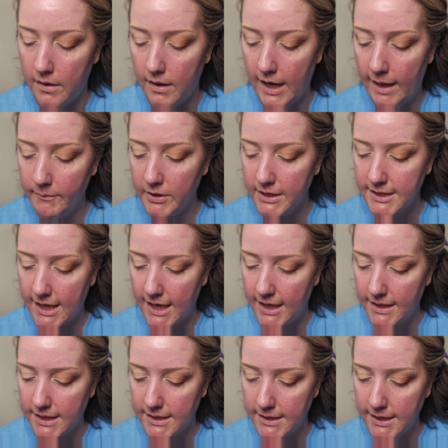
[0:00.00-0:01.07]
I'm going to
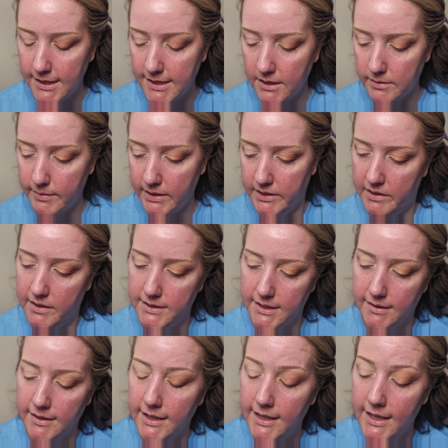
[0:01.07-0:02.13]
take the Details by
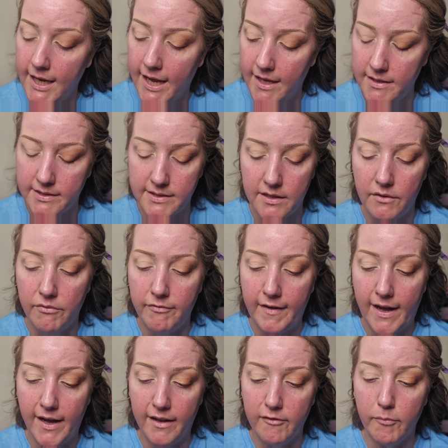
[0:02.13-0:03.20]
Tati
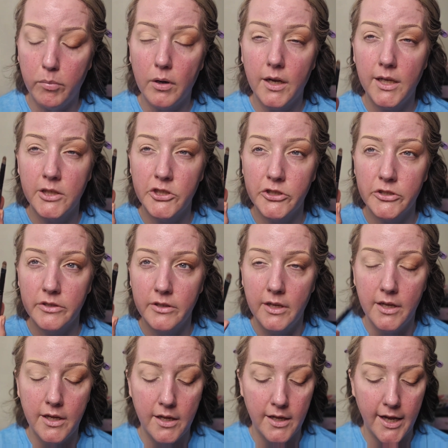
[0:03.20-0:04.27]
ES5 brush,
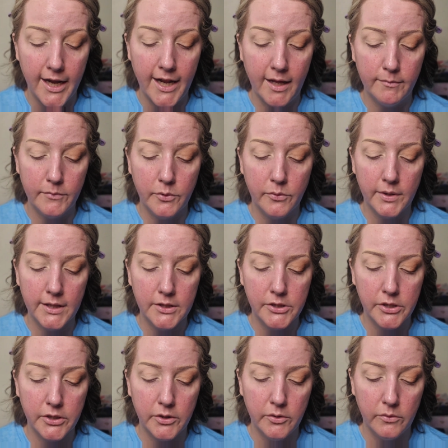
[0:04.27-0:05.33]
and I'm going
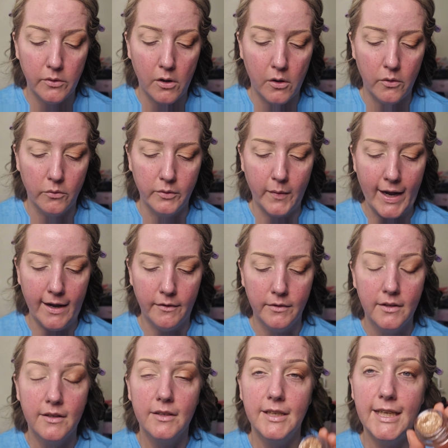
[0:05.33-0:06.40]
to, oh wow,
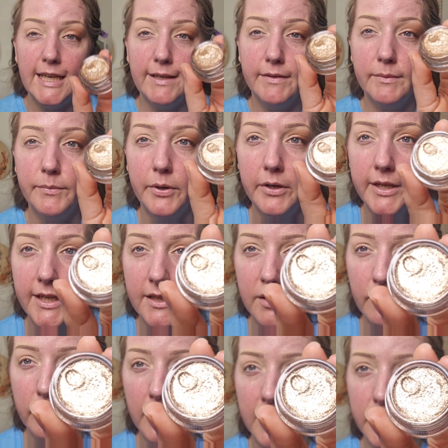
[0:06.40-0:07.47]
even putting the
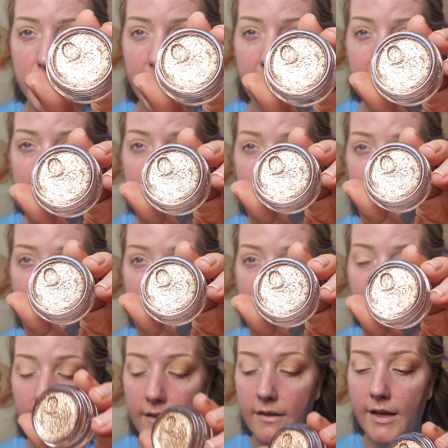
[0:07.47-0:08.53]
brush in, look at
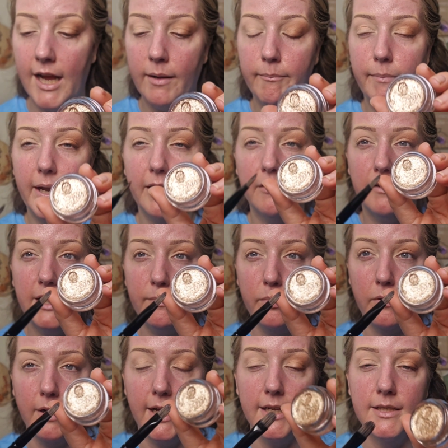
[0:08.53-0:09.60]
that. I barely
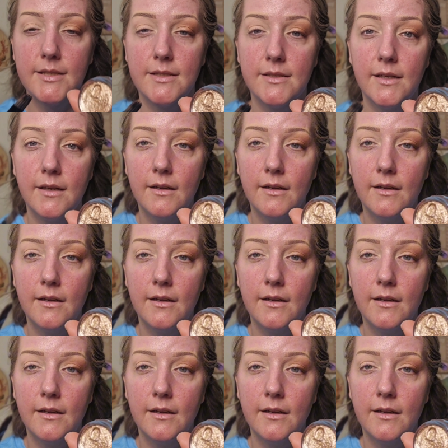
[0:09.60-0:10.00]
pressed.